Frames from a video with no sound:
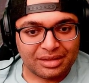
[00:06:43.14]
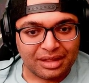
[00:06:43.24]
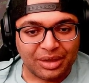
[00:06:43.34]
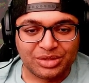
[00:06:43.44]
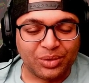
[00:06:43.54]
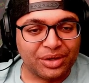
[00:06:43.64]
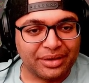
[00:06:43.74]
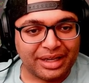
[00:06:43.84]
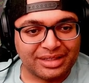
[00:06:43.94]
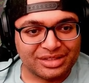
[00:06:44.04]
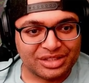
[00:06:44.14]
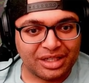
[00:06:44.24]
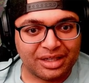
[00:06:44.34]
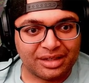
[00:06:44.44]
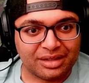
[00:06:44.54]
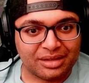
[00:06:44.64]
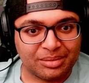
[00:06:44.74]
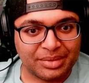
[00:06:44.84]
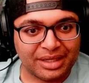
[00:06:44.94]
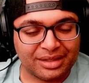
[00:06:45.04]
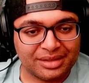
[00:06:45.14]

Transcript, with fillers: I was wondering, how's the shotgun gonna come back?